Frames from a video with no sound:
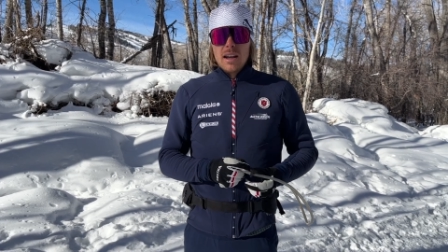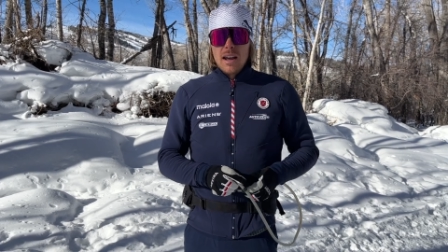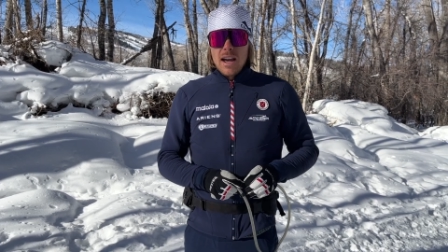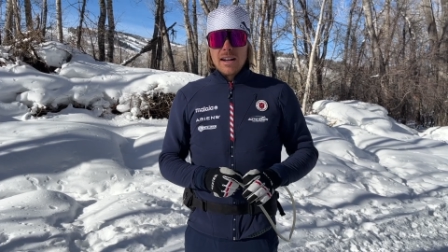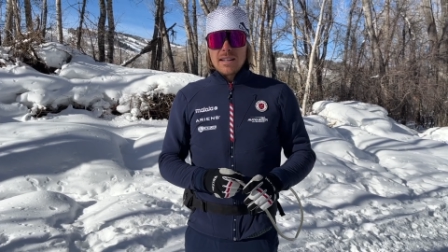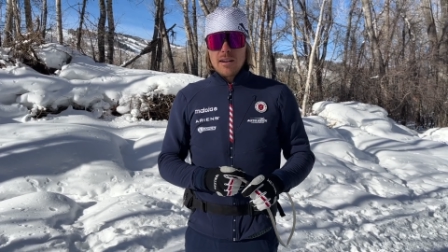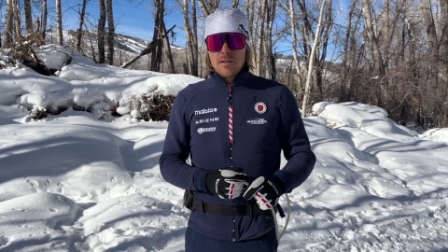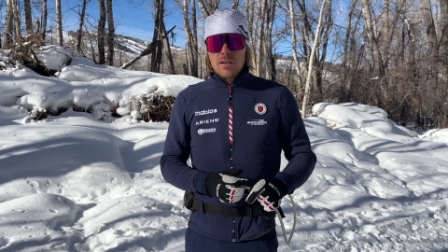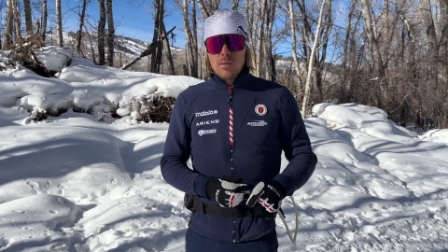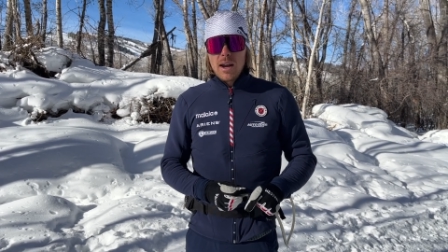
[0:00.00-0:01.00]
and it's out of
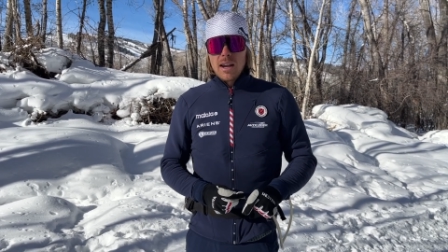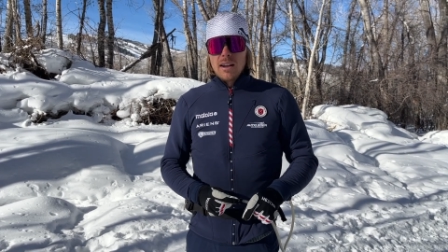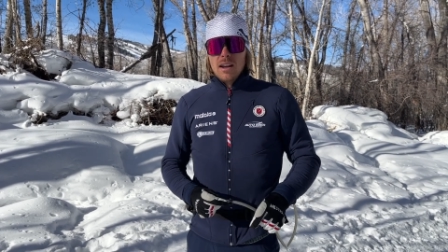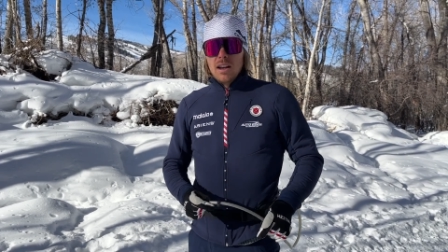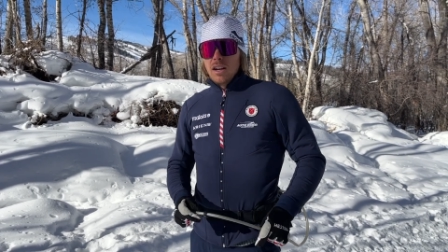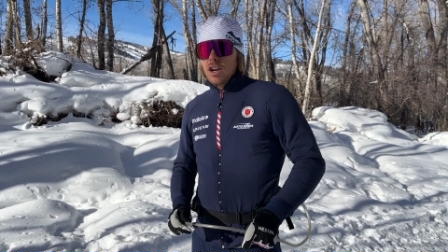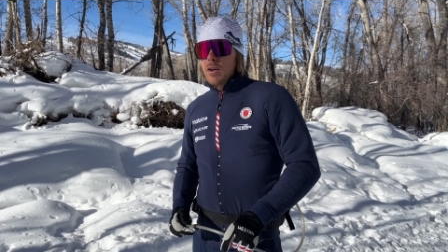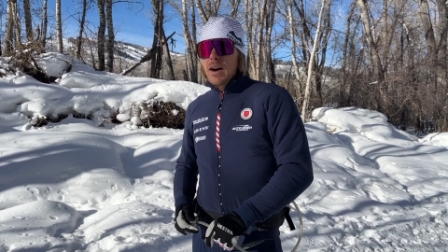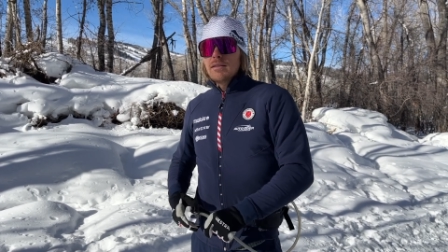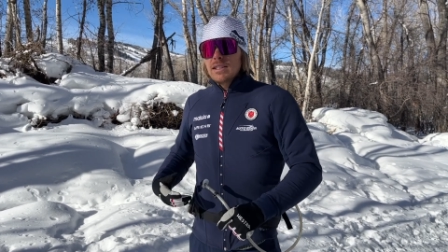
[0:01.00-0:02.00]
the way. Go
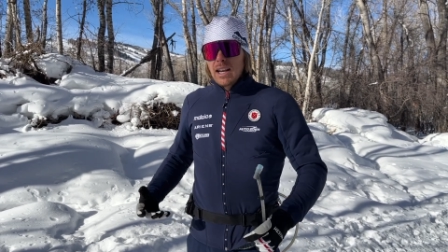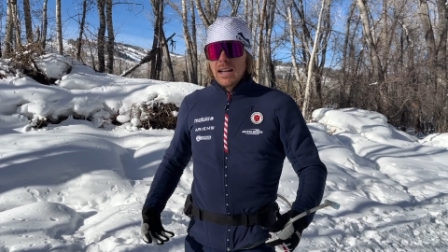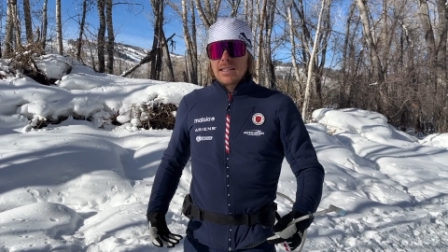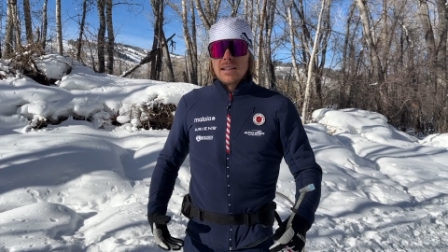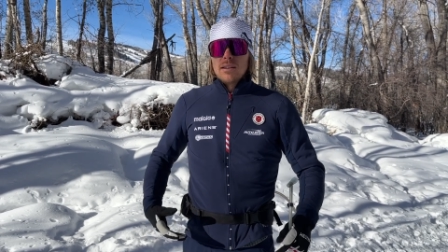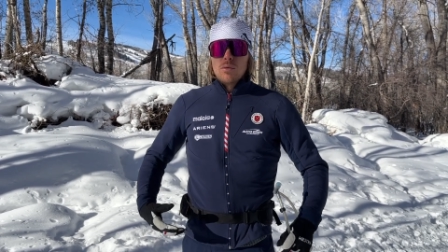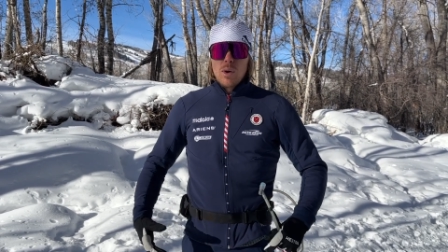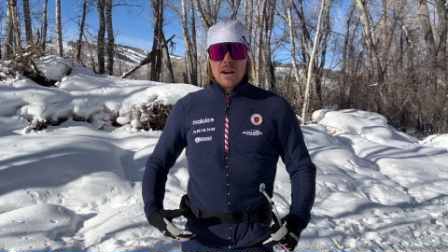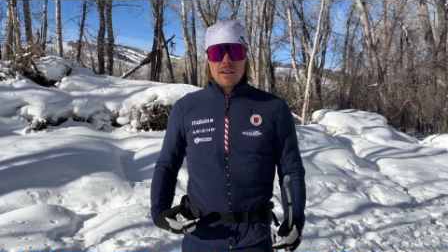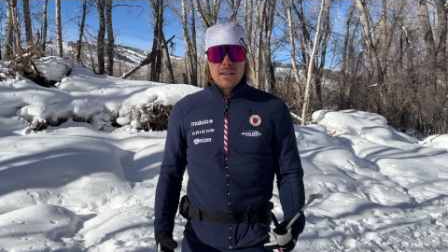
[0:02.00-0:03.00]
out and test it.
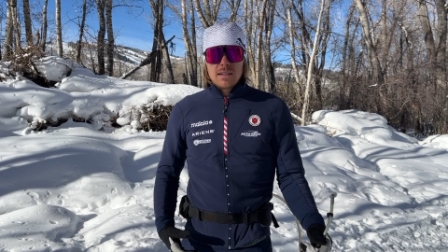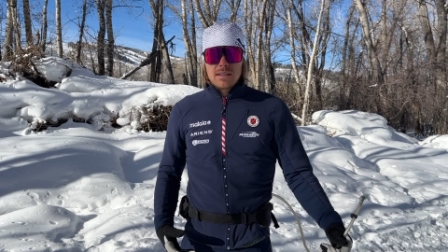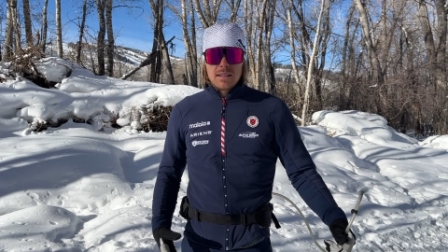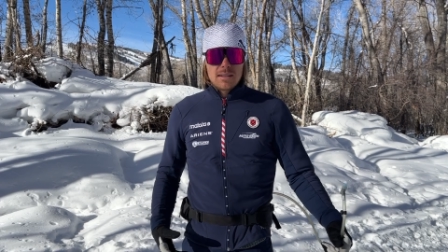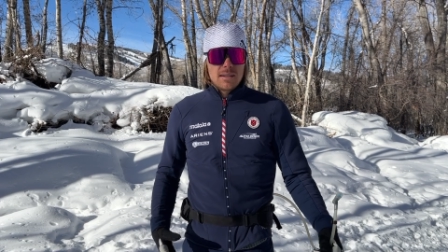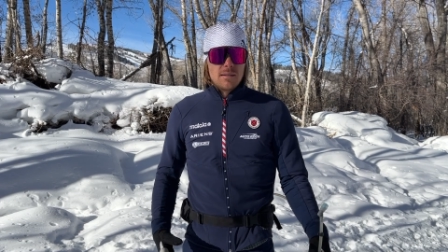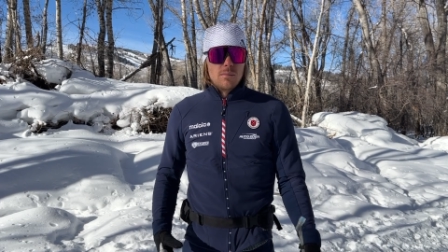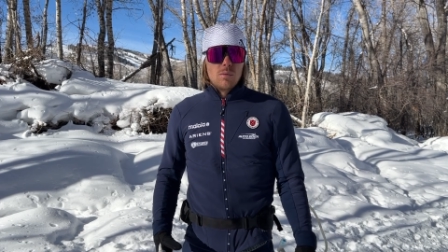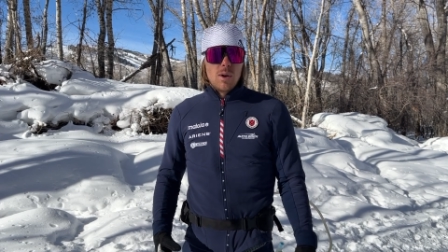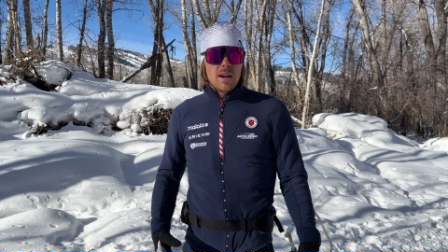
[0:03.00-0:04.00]
Wear this
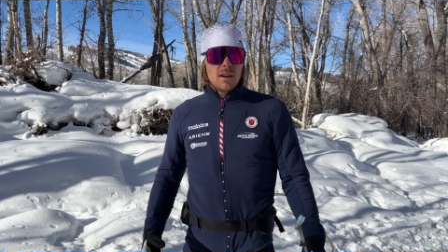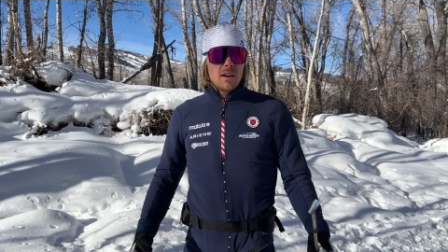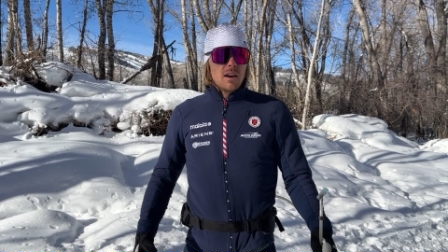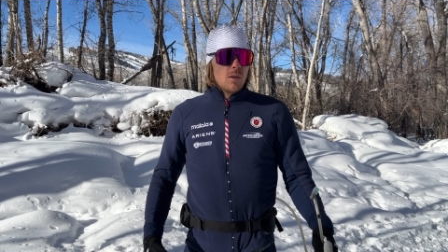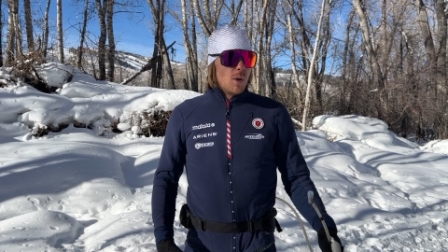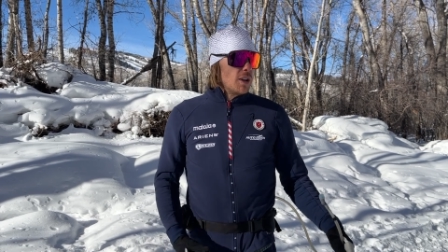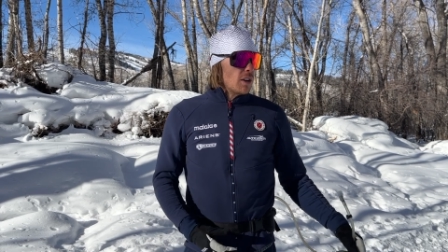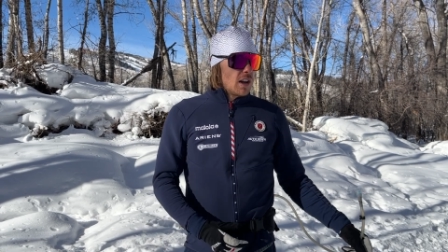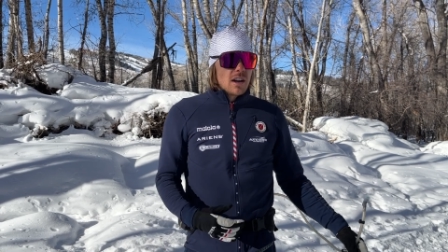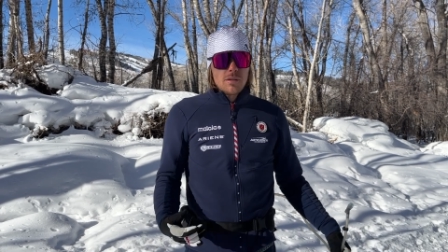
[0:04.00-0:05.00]
system. Wear what you're
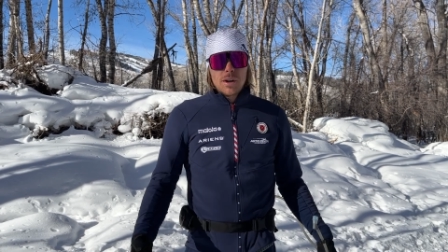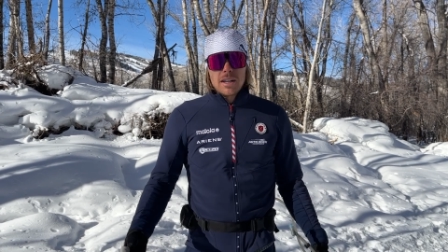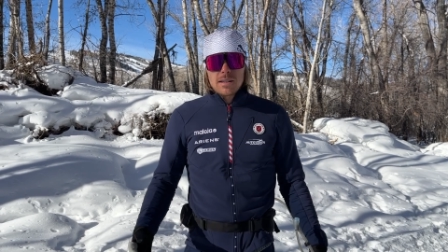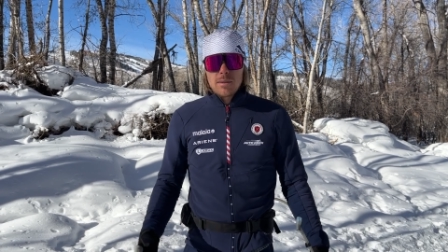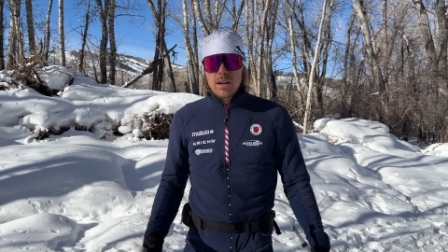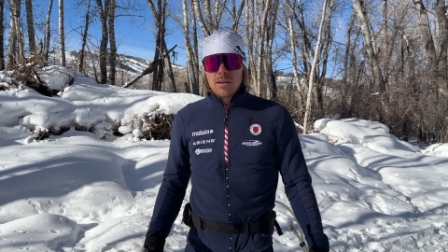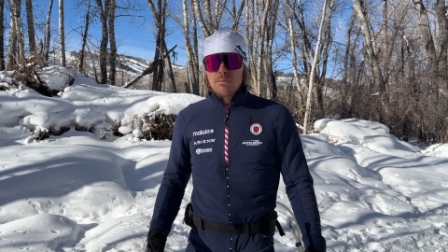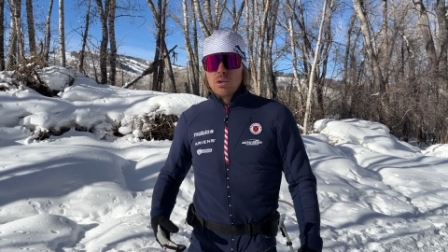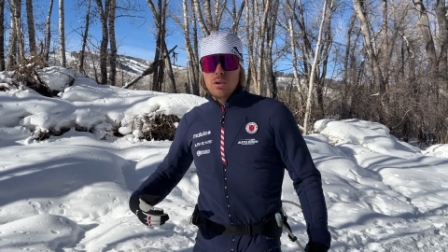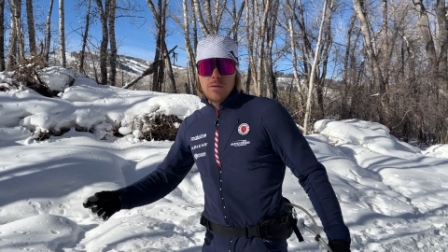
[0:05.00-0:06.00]
gonna race in.
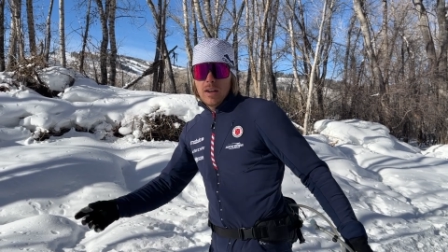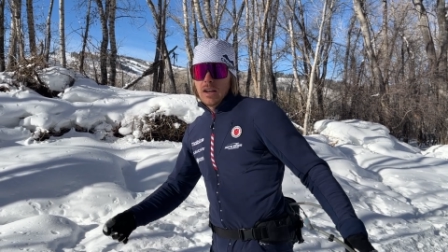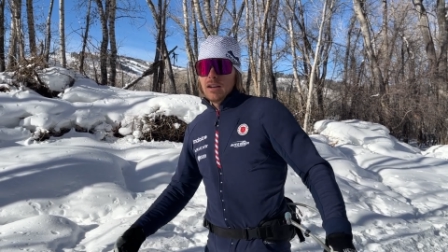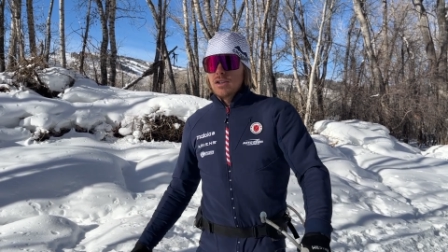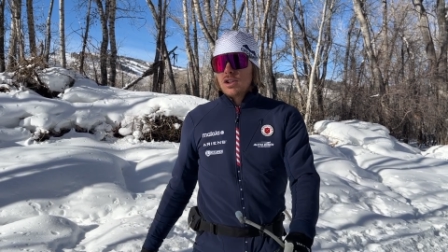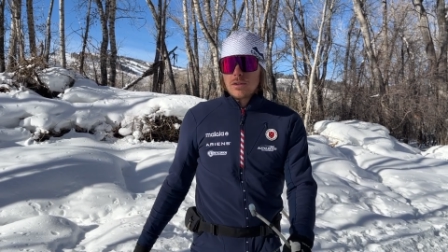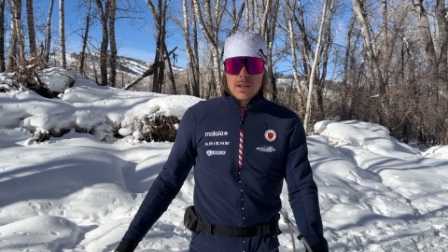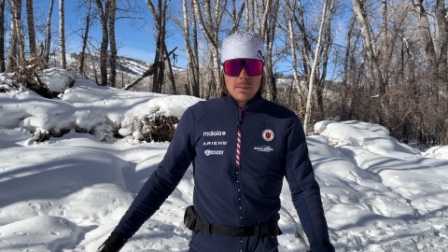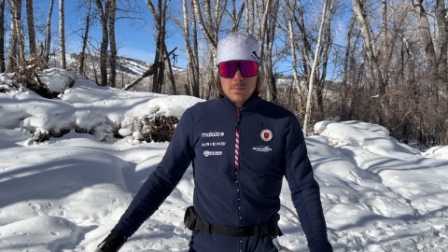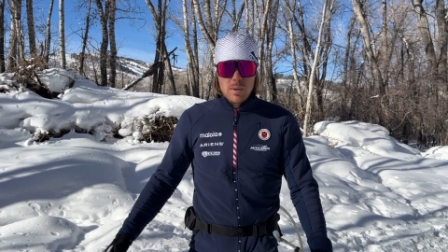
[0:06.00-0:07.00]
Move in it. Do
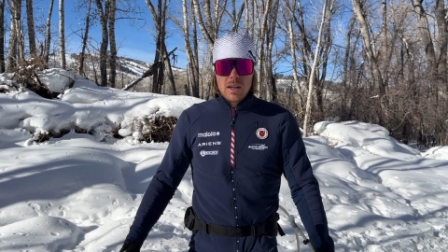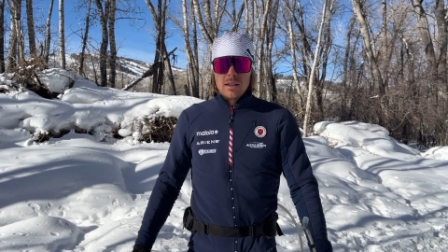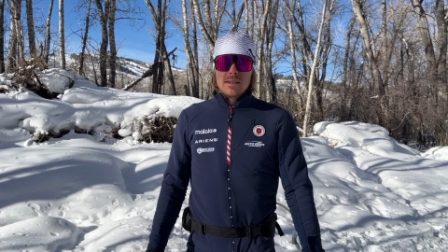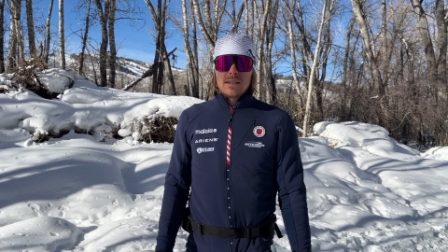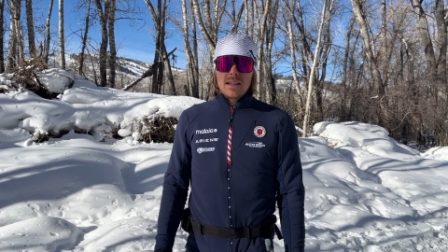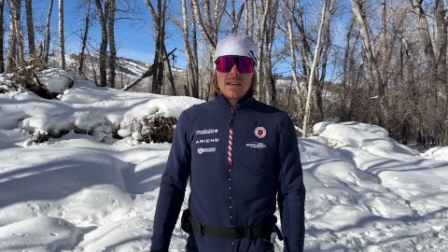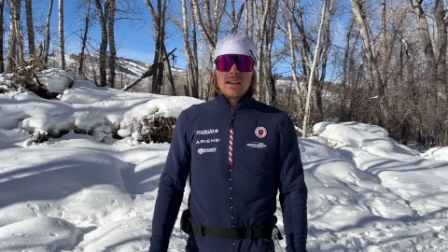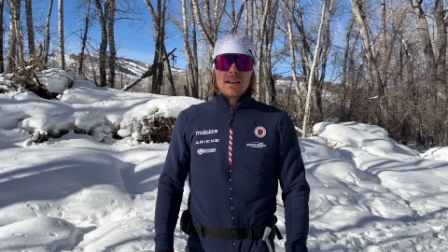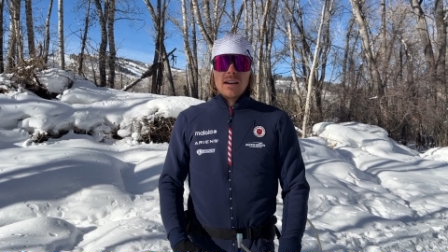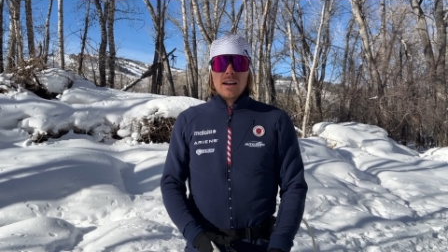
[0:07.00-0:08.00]
some speeds. Ski.